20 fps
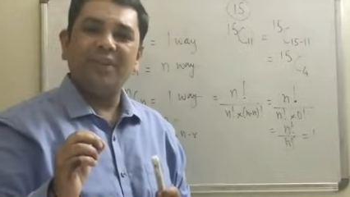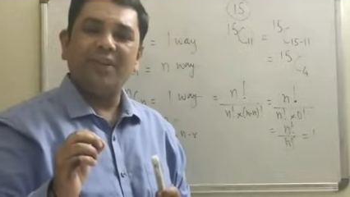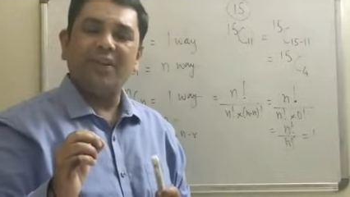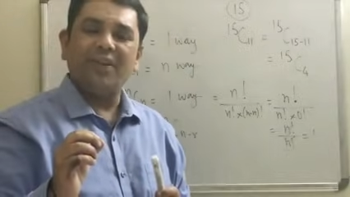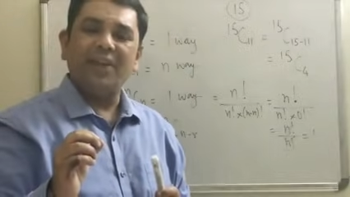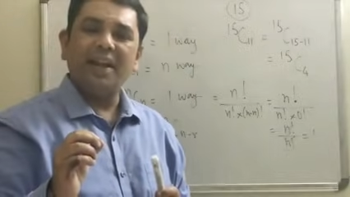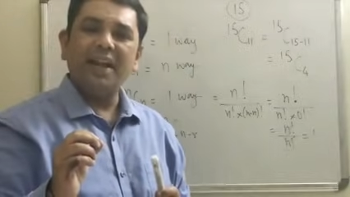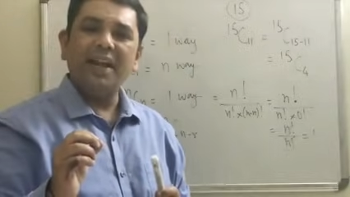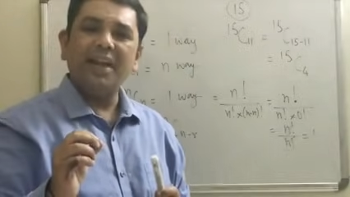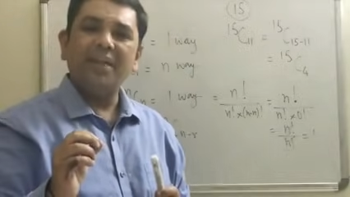
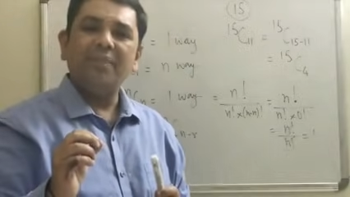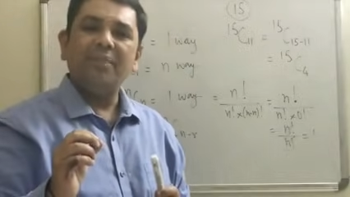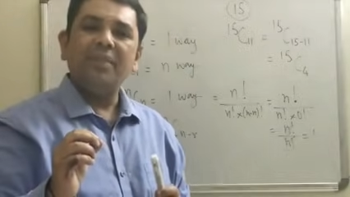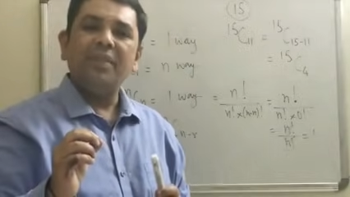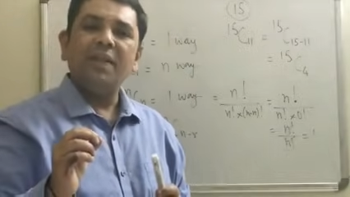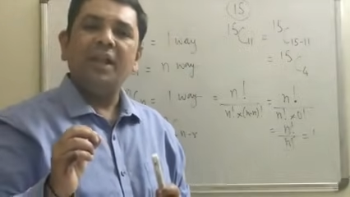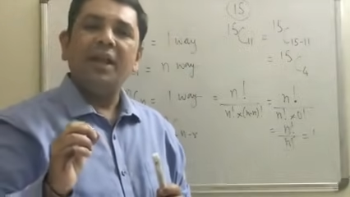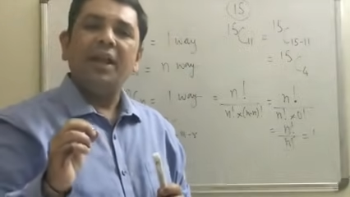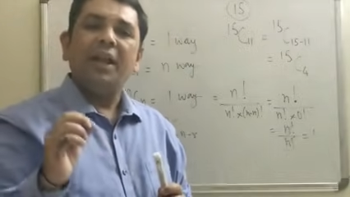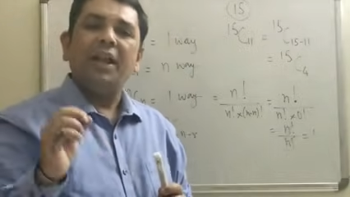Alright.
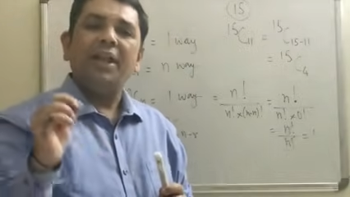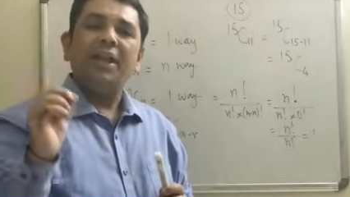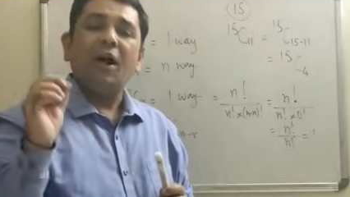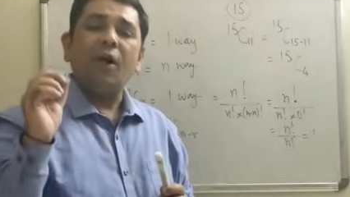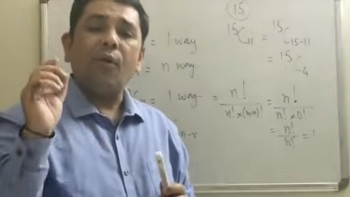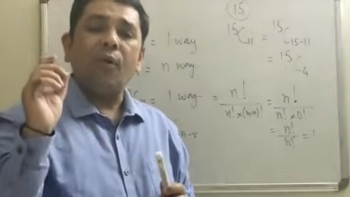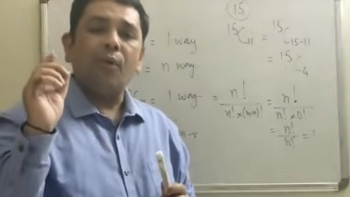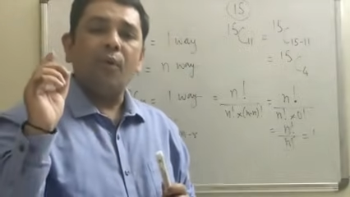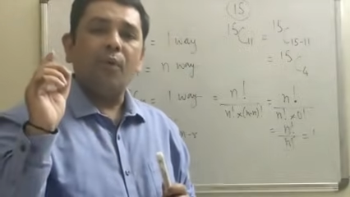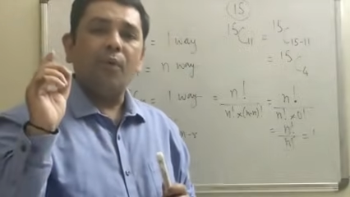
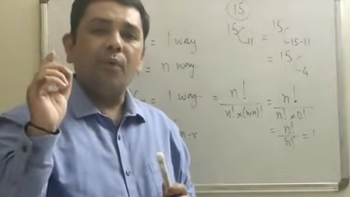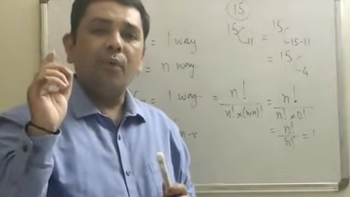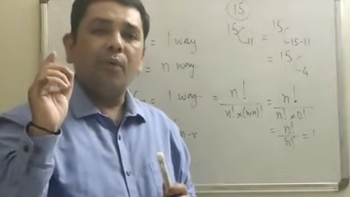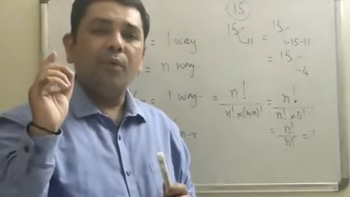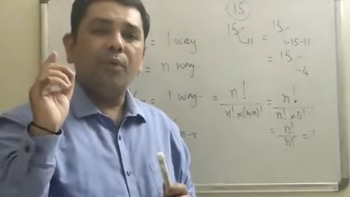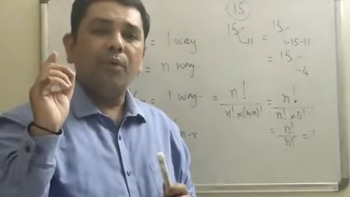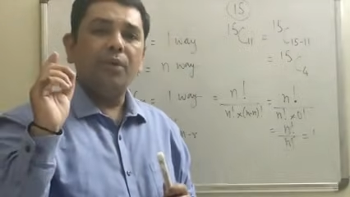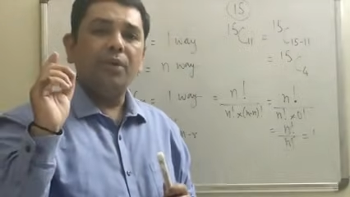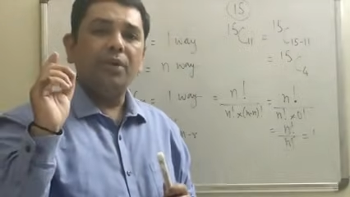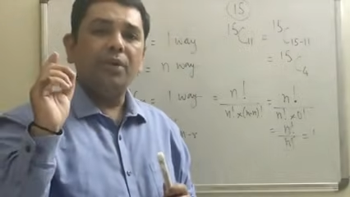Now,
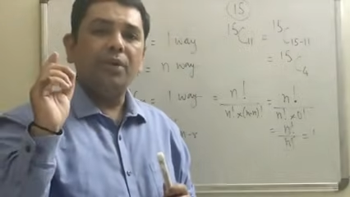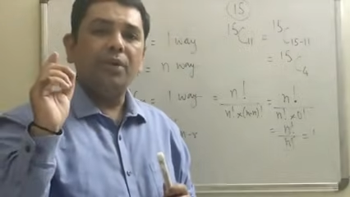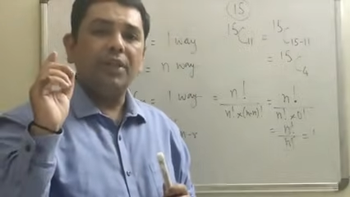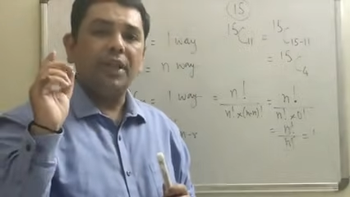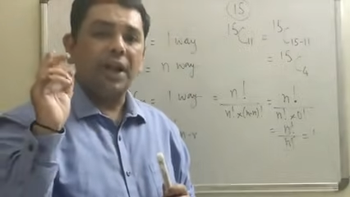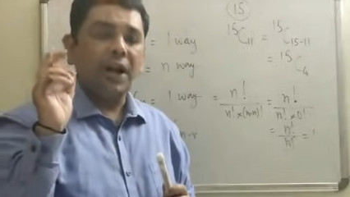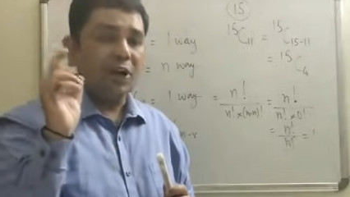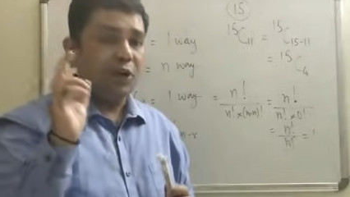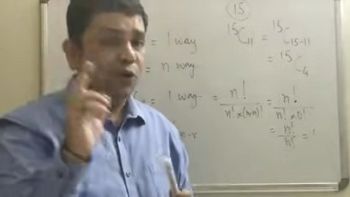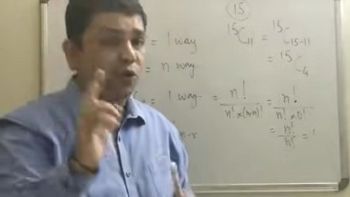
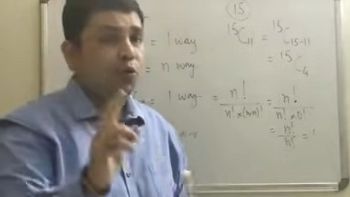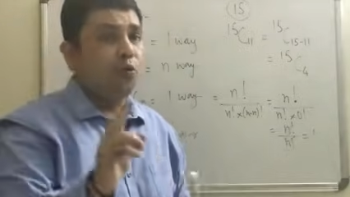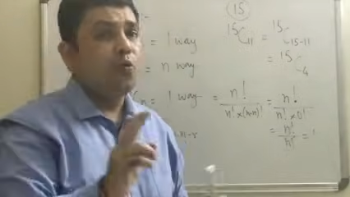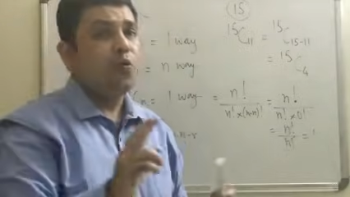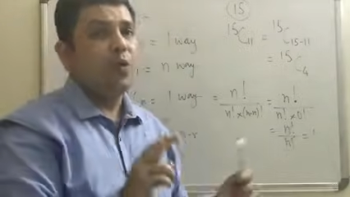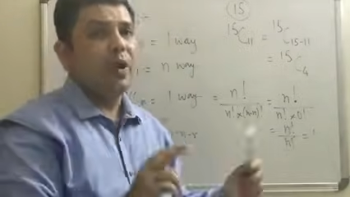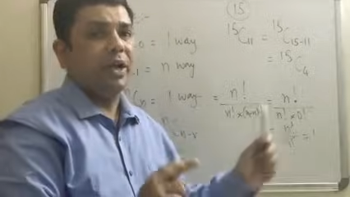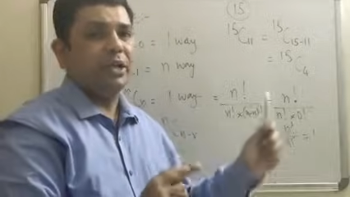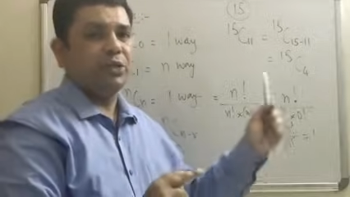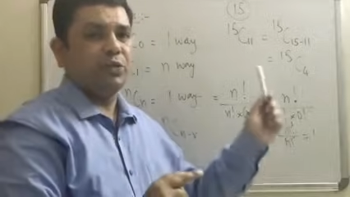there are
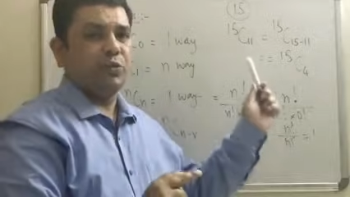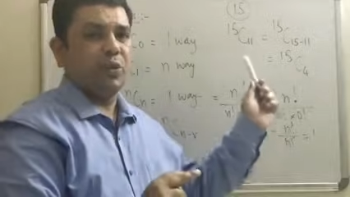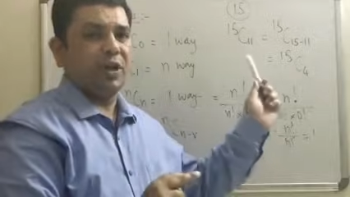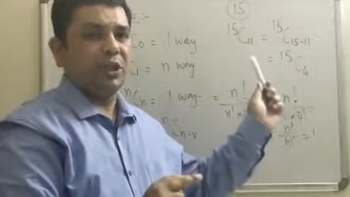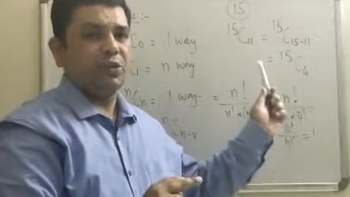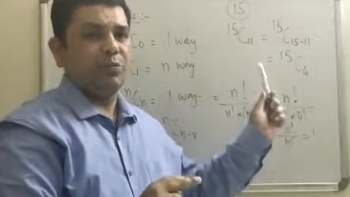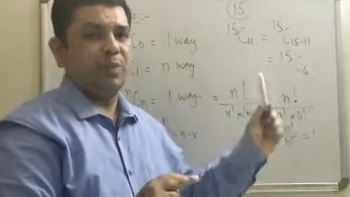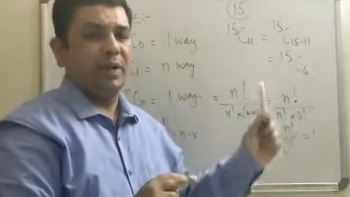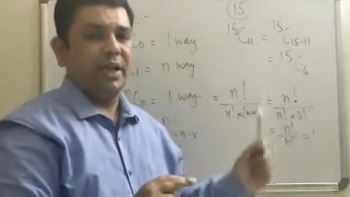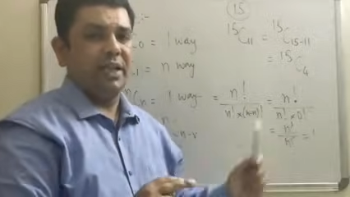two ways to
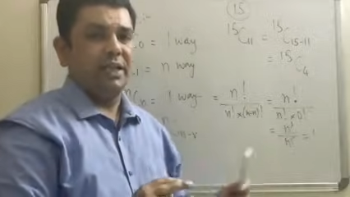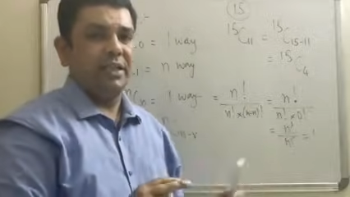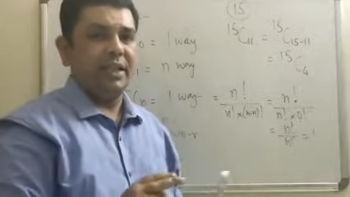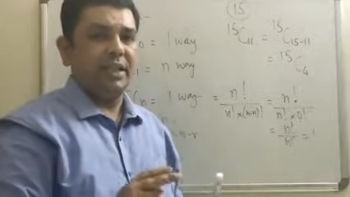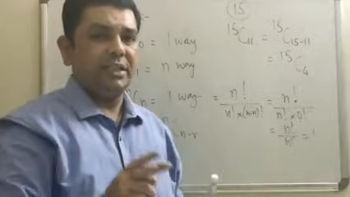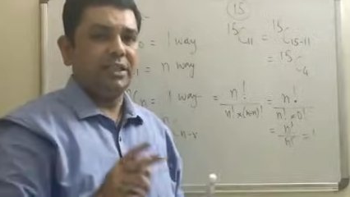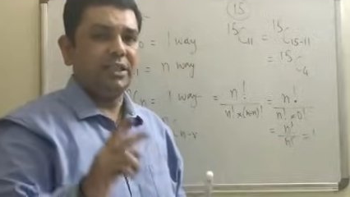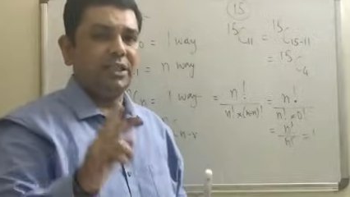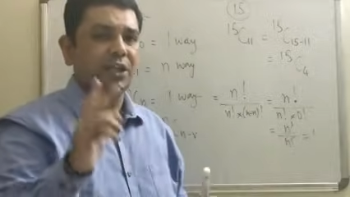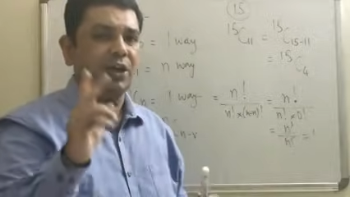explain
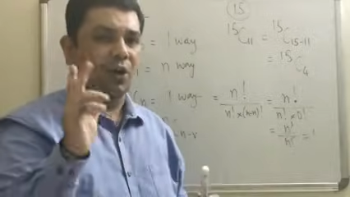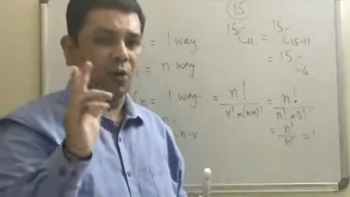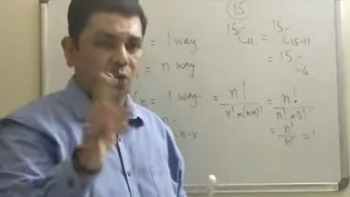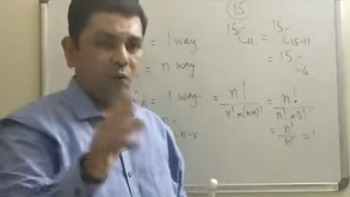this.